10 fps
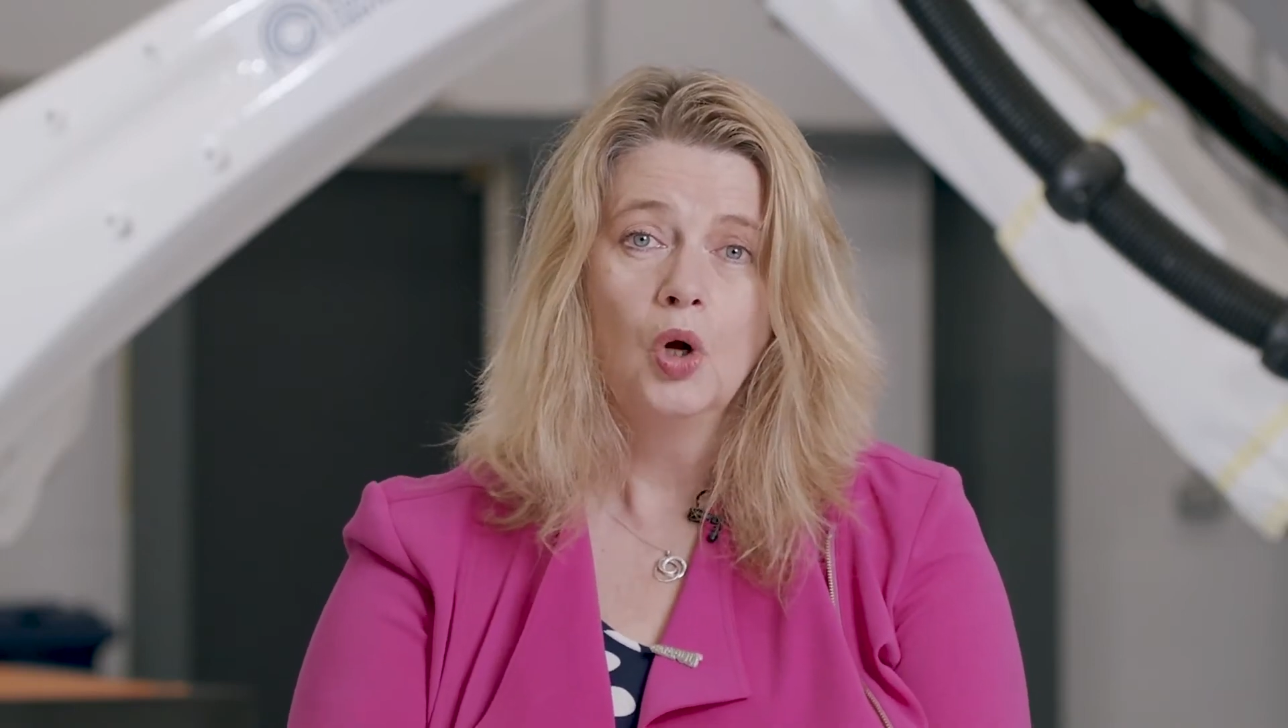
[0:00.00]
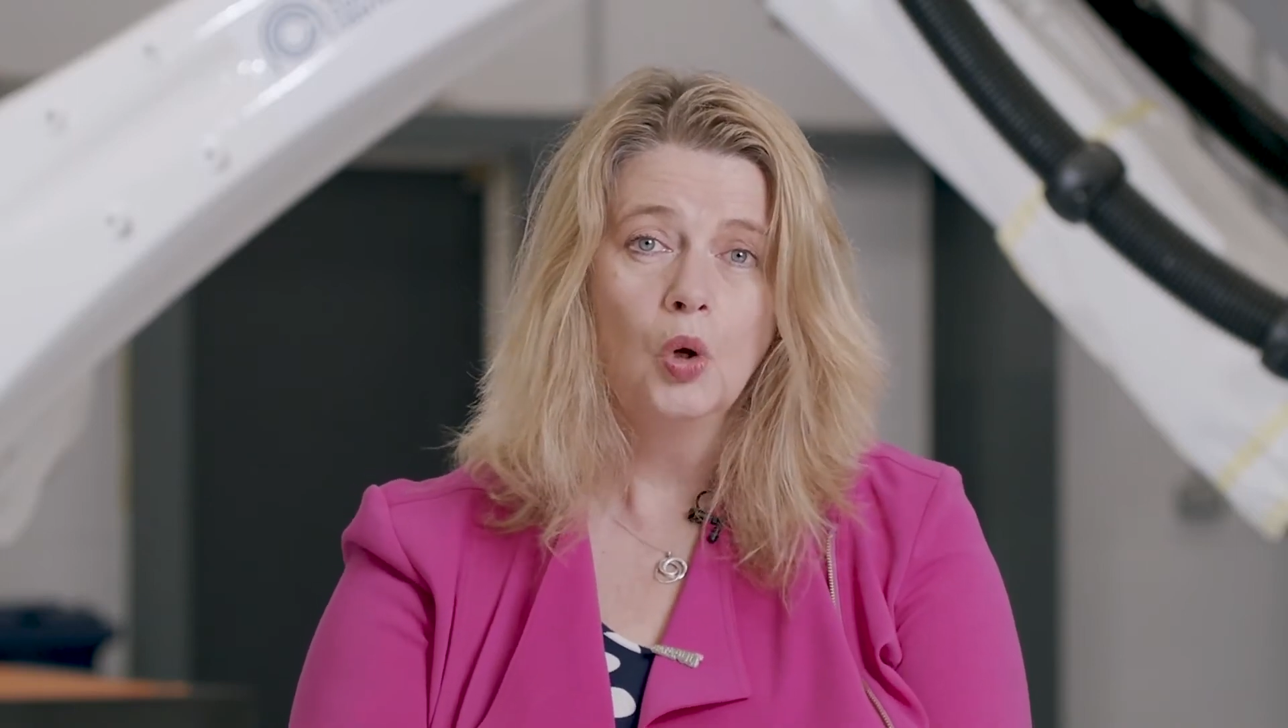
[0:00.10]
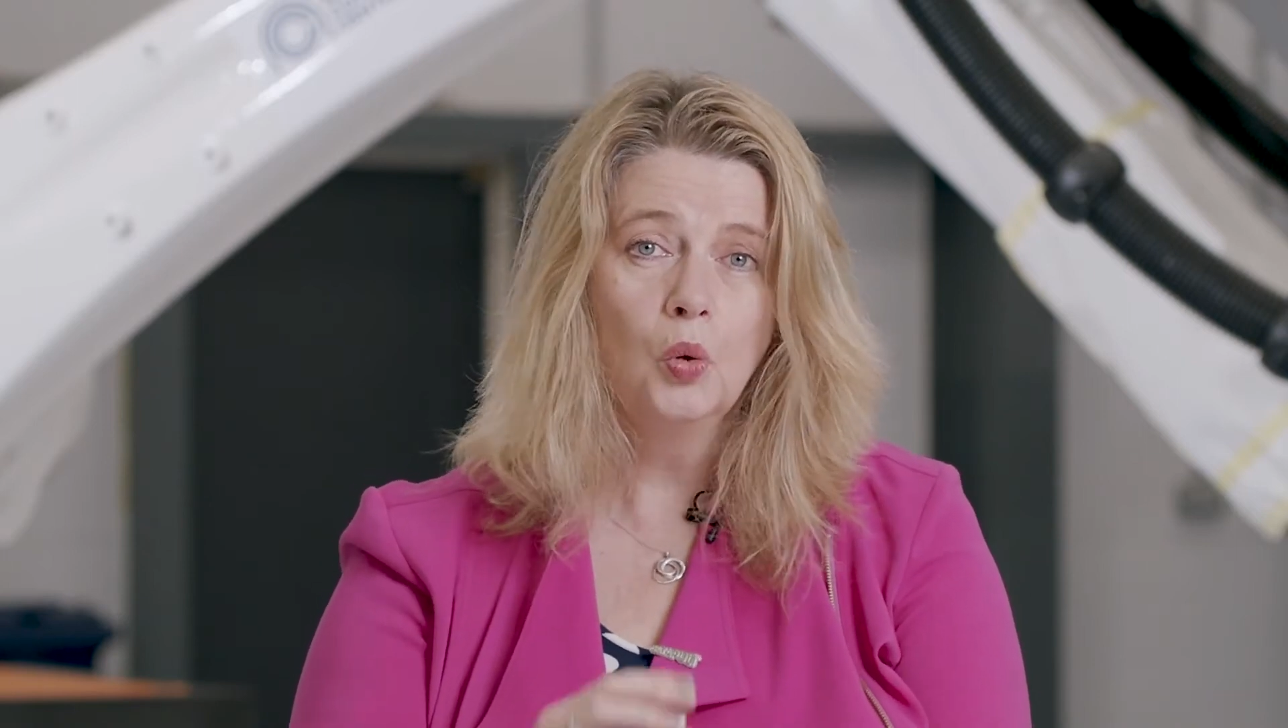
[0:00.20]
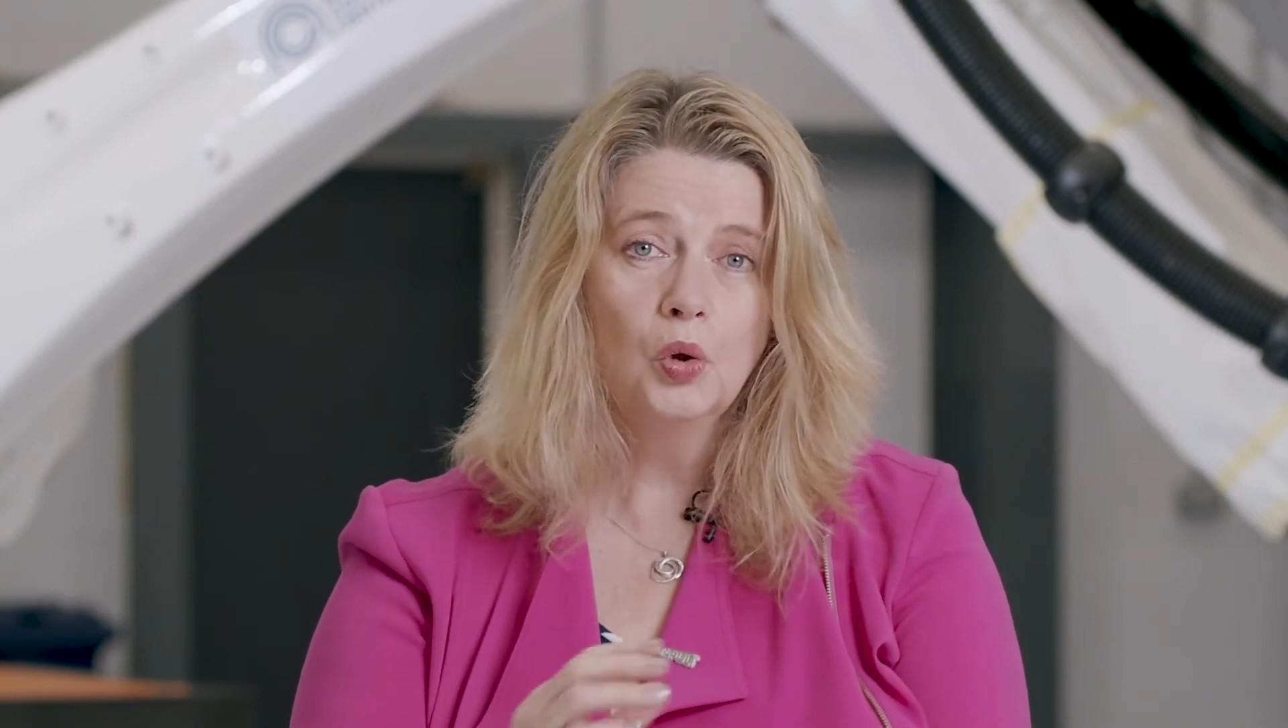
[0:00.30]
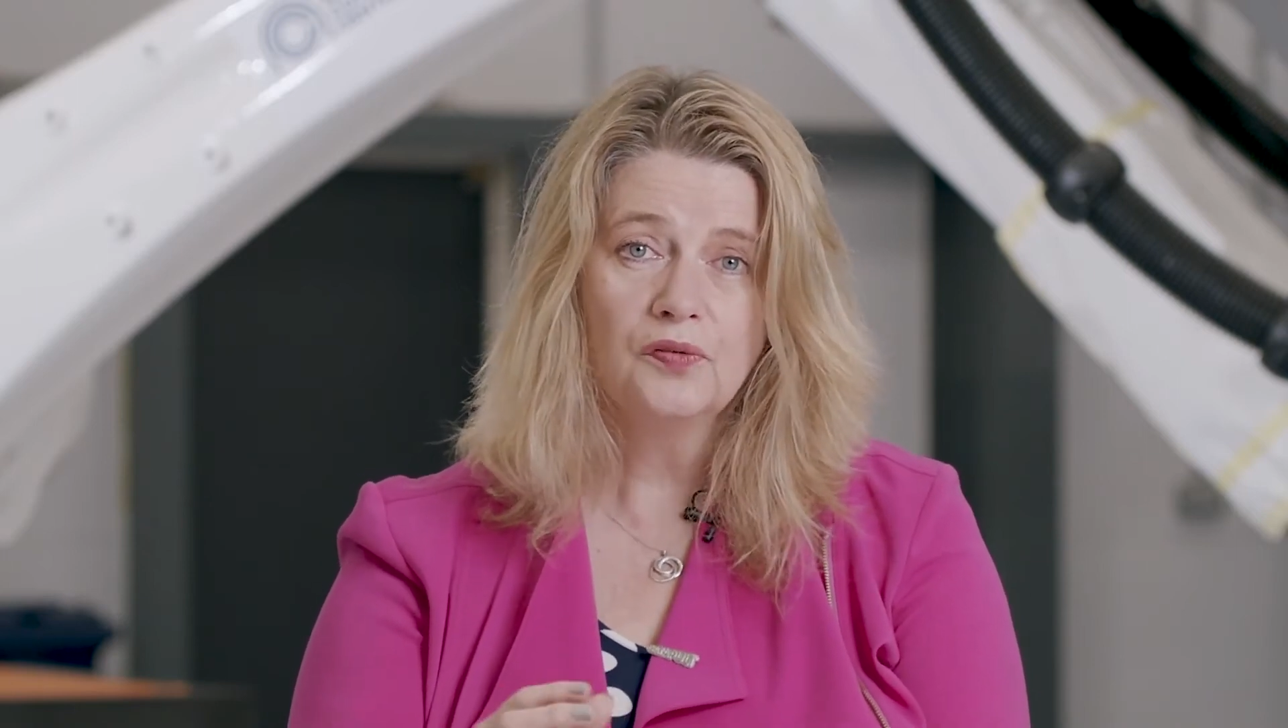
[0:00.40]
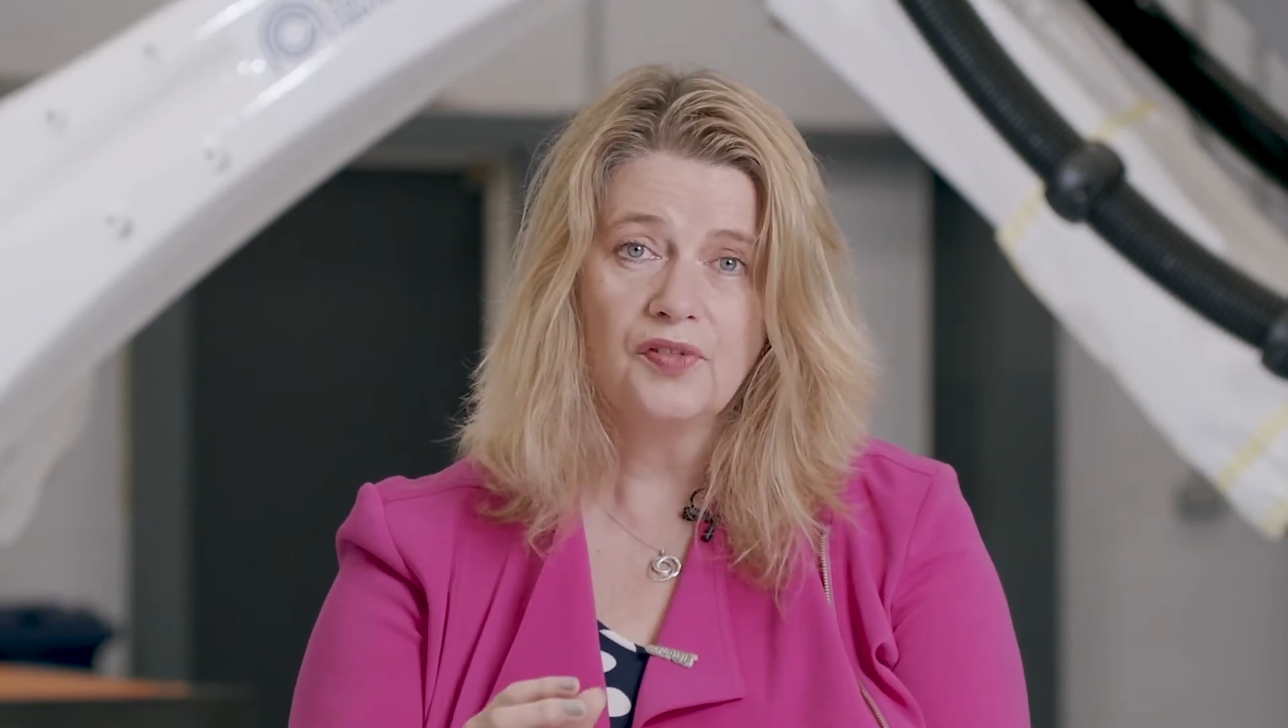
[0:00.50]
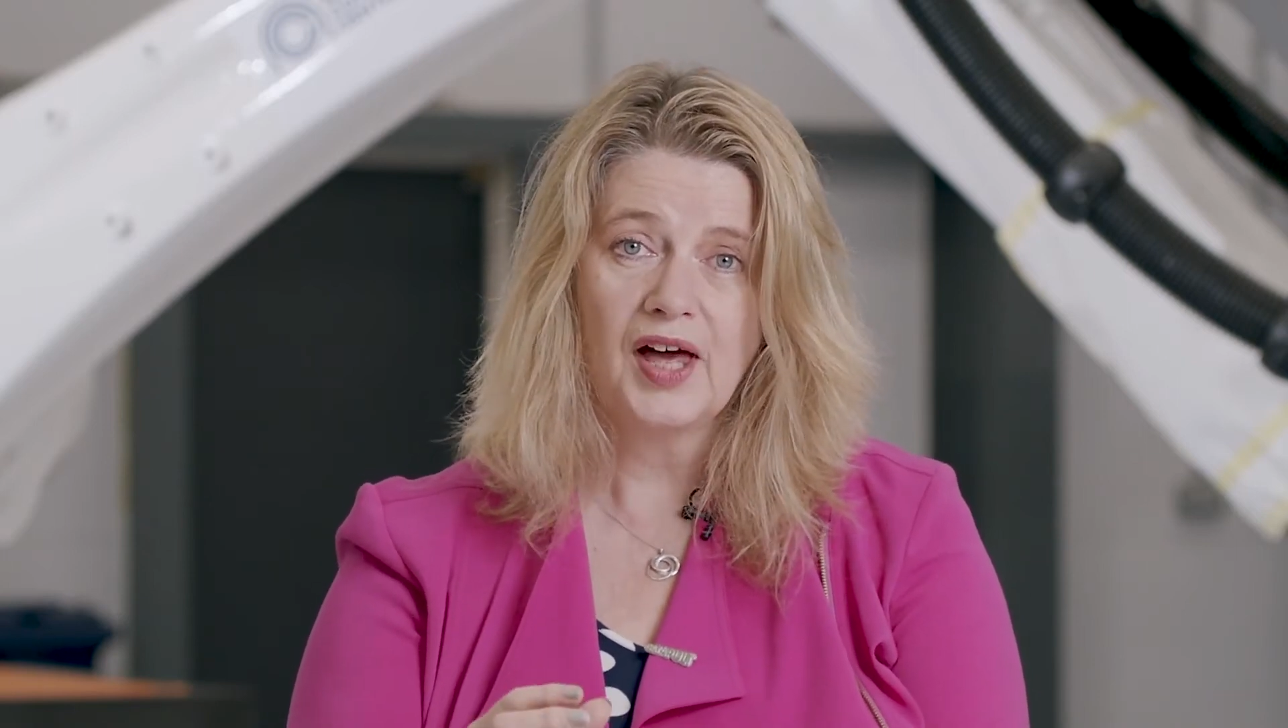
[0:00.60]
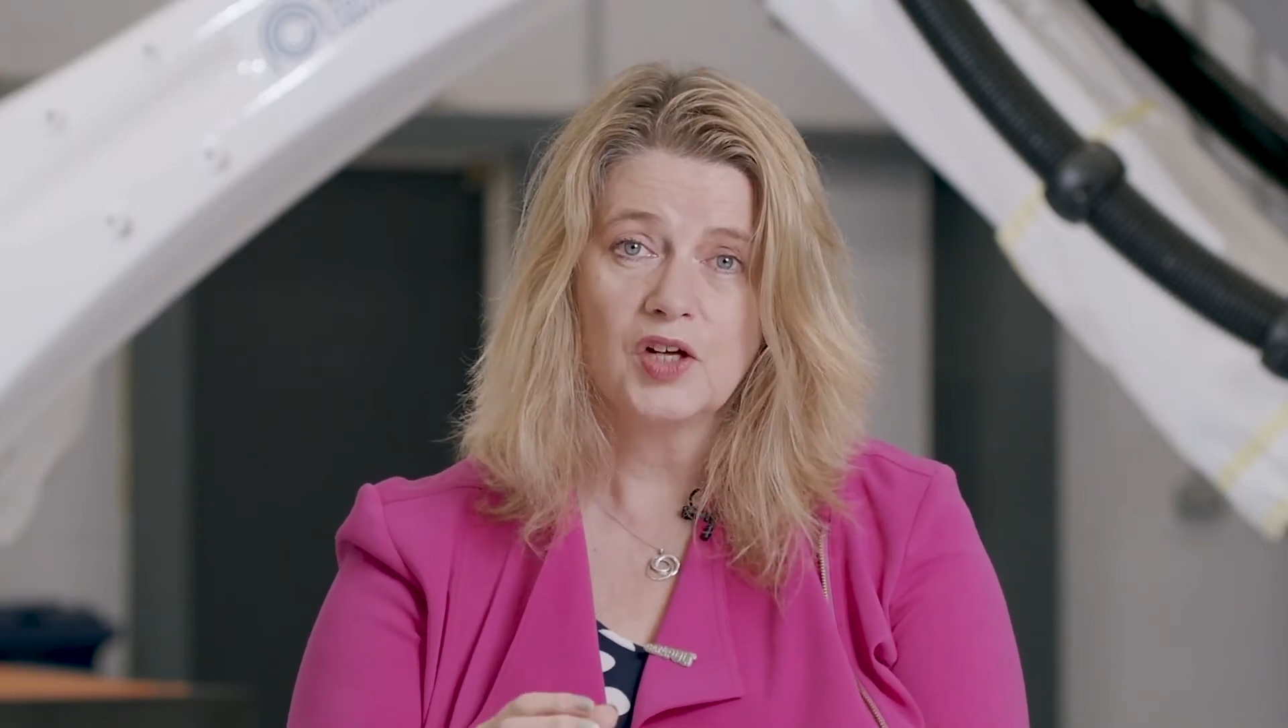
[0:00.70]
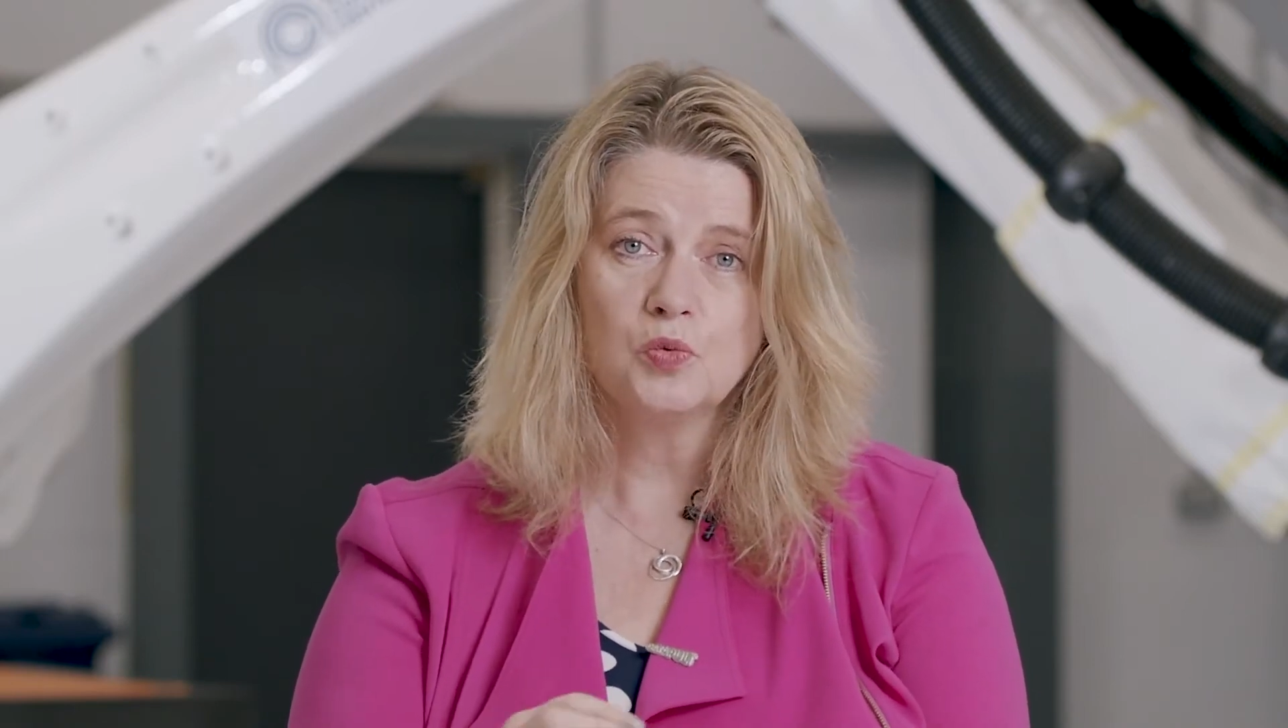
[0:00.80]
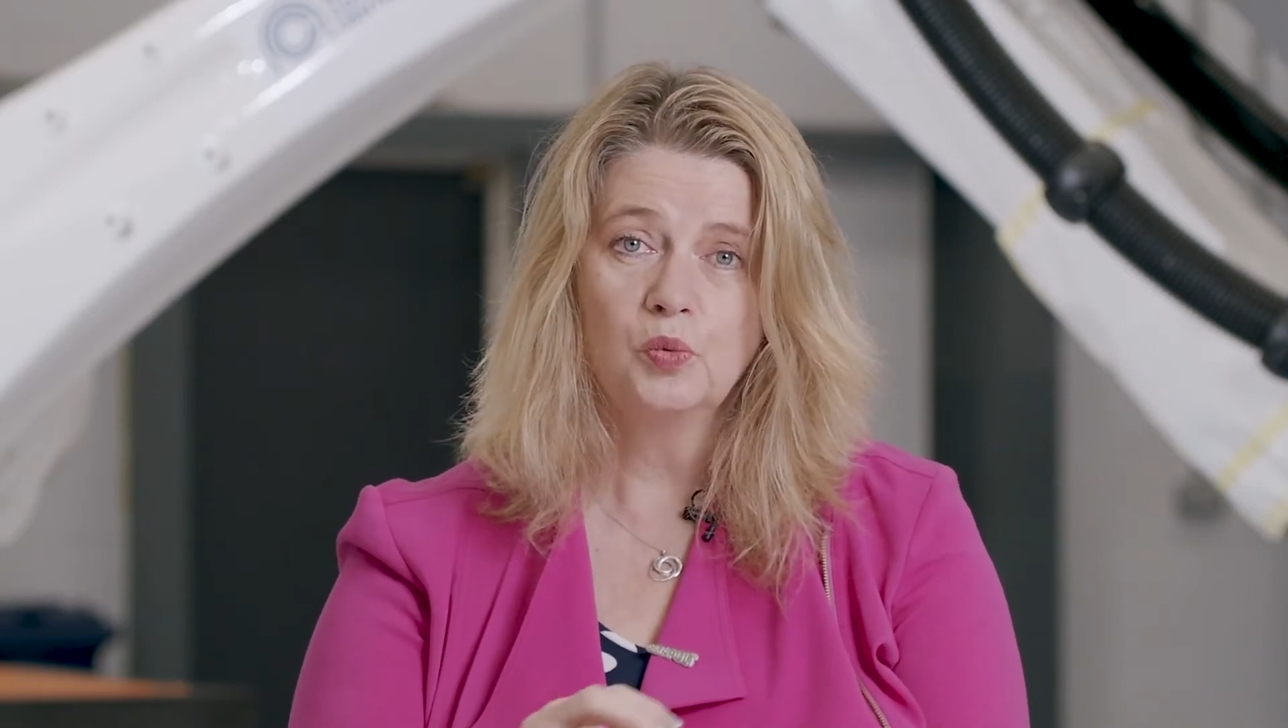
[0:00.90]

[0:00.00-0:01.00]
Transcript: all of that,